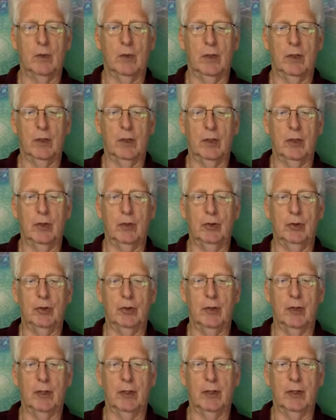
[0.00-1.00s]
worth you
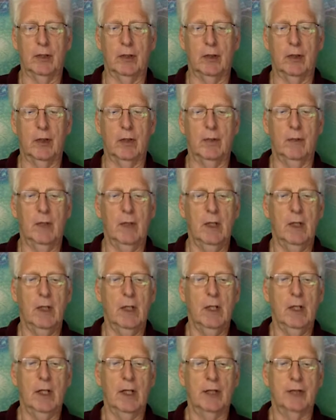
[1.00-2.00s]
joining the group.
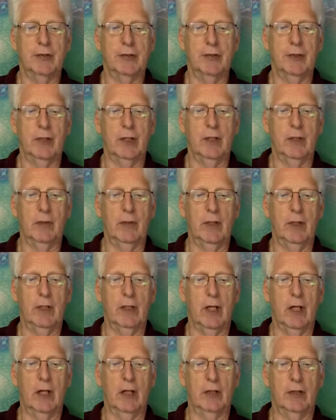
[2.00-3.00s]
It's
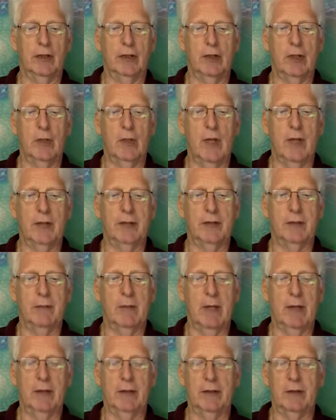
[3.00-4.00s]
$33 US a
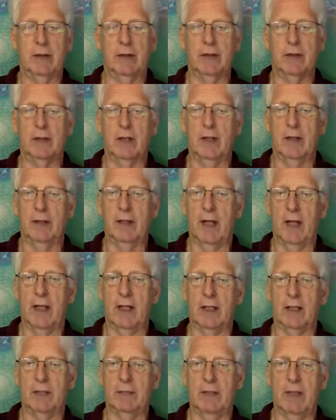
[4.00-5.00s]
month, so it's not
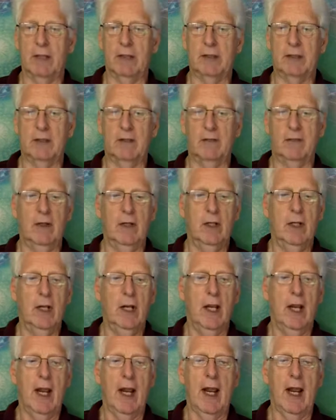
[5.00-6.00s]
that expensive.
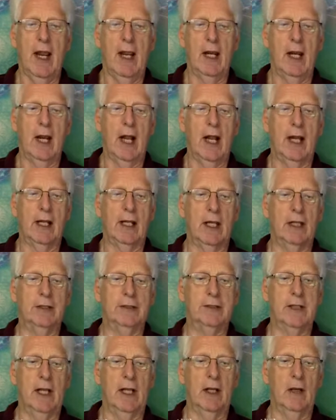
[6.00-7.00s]
And like I
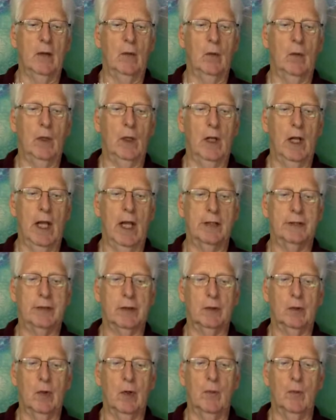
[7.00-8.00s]
said, we as
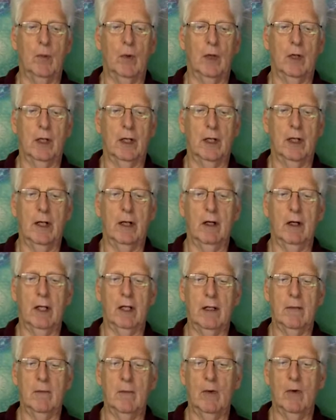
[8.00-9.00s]
a group will
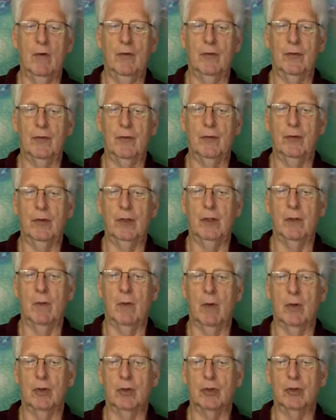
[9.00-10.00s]
literally move through the
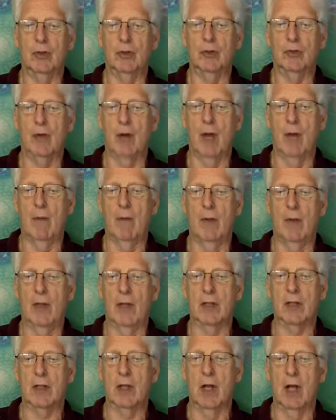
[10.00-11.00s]
emotional trauma
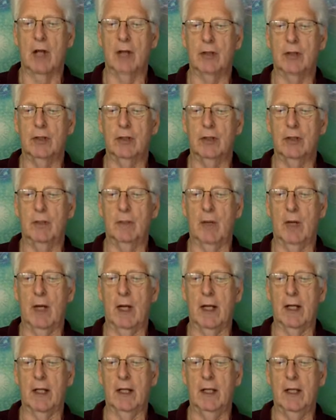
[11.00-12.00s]
that's locked in your
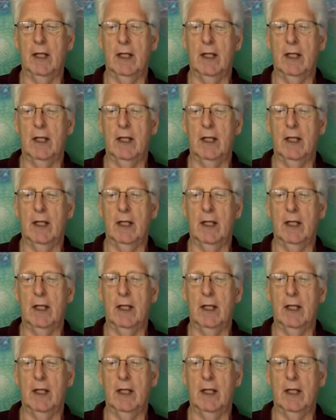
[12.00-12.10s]
body,